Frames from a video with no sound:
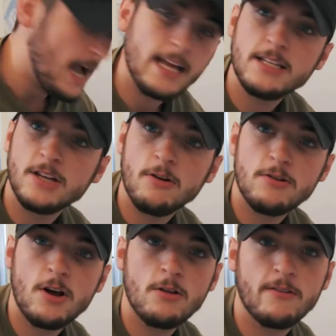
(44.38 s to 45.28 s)
I don't
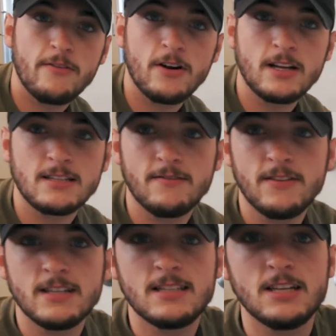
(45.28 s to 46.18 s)
know the verdict of
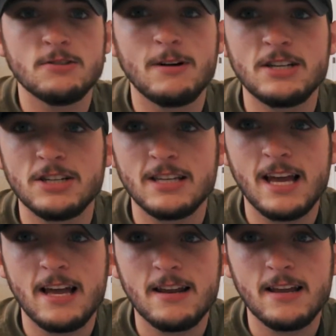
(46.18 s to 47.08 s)
this situation
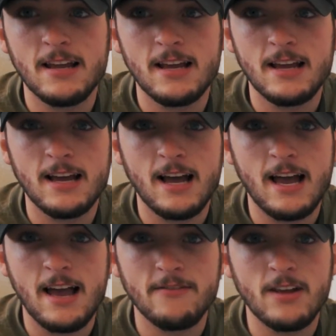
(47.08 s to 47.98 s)
yet. I
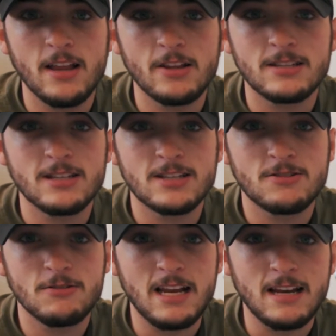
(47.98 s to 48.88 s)
have not looked at the
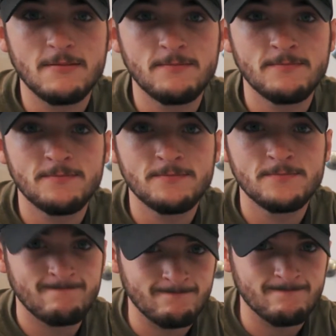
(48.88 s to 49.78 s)
screen.
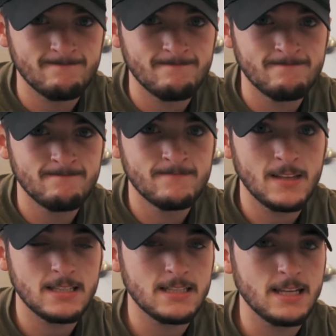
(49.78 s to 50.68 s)

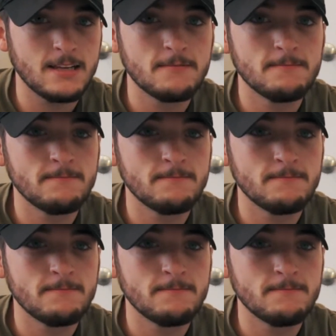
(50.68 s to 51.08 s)
Let's see.